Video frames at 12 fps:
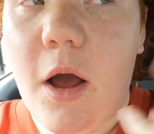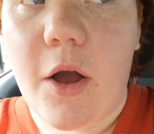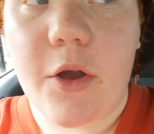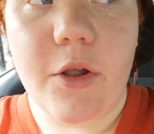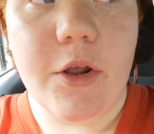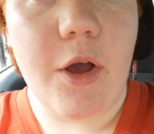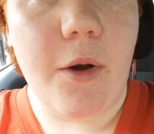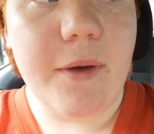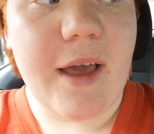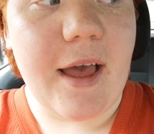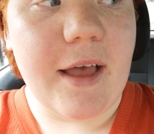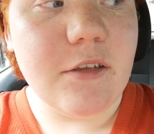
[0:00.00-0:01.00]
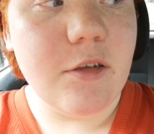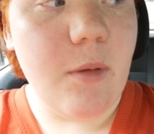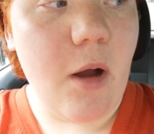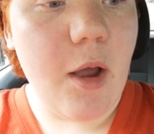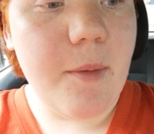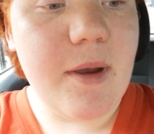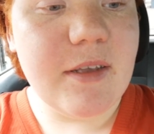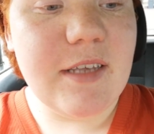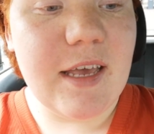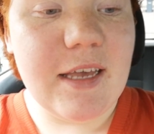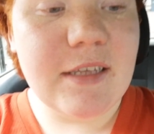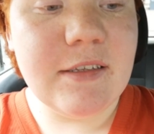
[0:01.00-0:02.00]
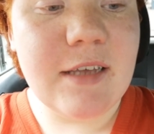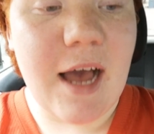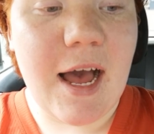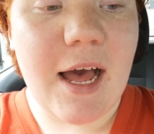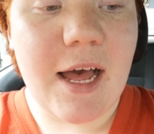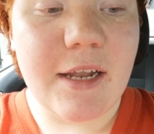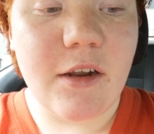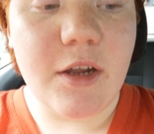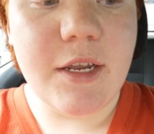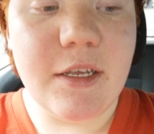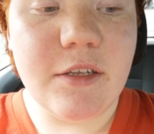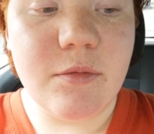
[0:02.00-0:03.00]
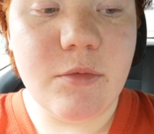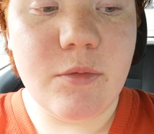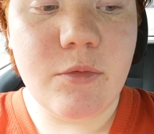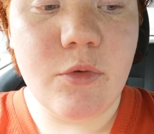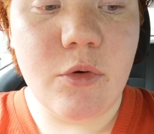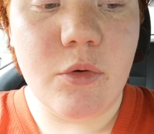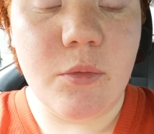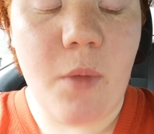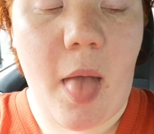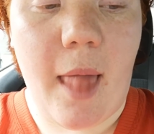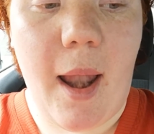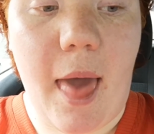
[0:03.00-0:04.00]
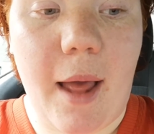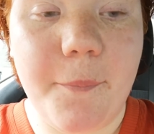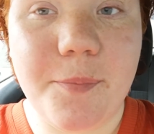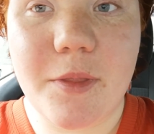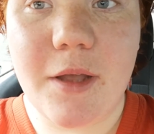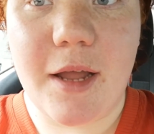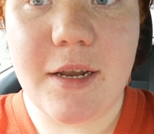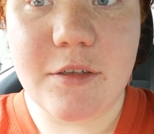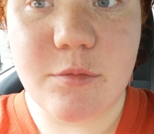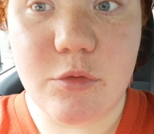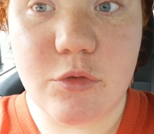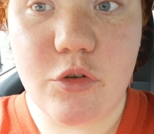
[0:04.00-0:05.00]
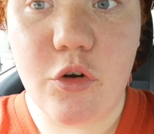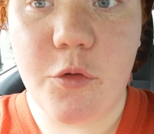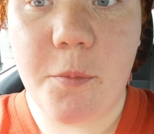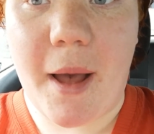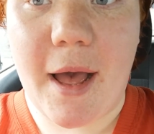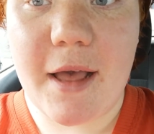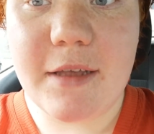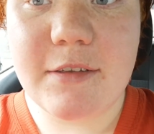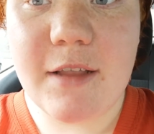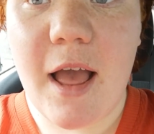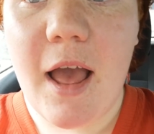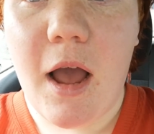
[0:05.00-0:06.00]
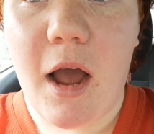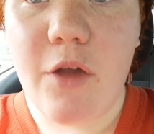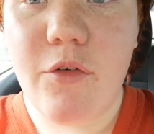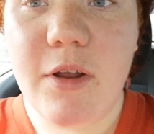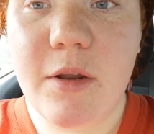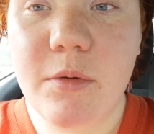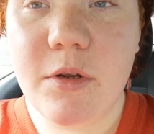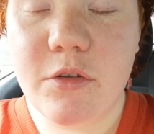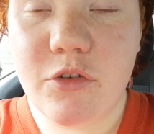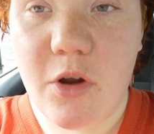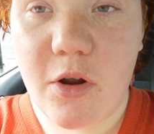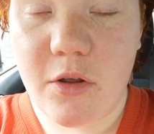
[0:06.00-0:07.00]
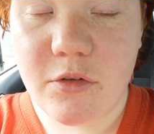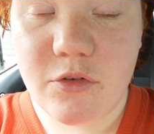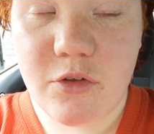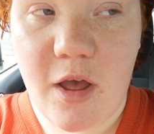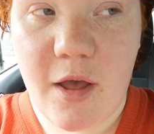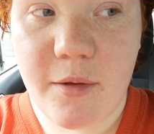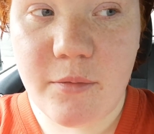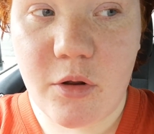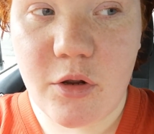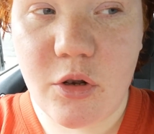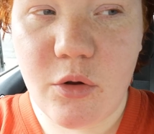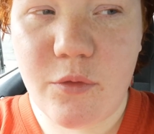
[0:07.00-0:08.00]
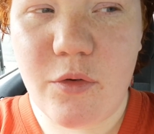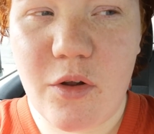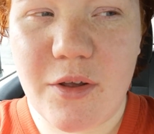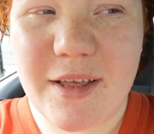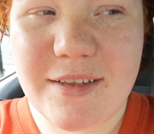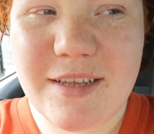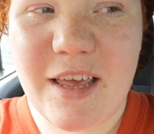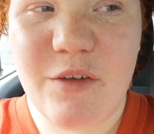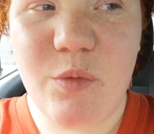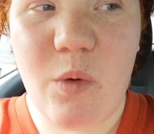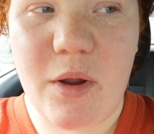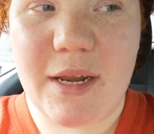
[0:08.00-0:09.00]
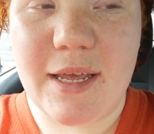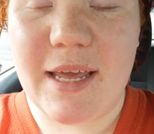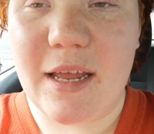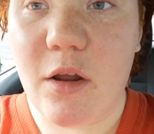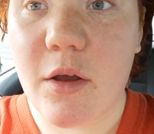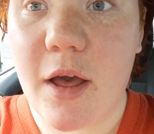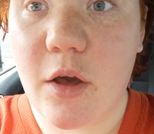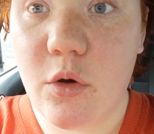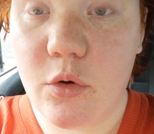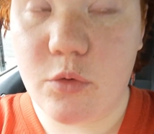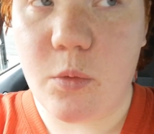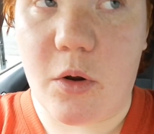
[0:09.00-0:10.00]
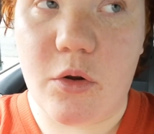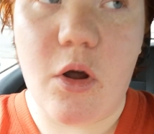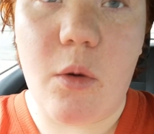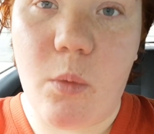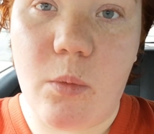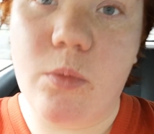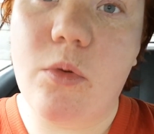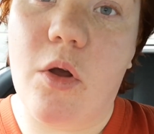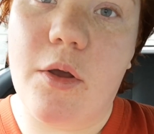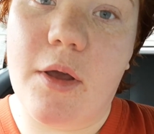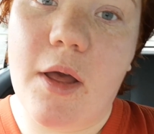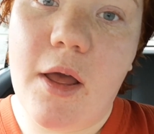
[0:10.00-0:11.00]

I gotta go get some eyebrow tint, and I need some I need some more tough paste. I really want to try, like look for like a teeth whitening kit, like a good one, not like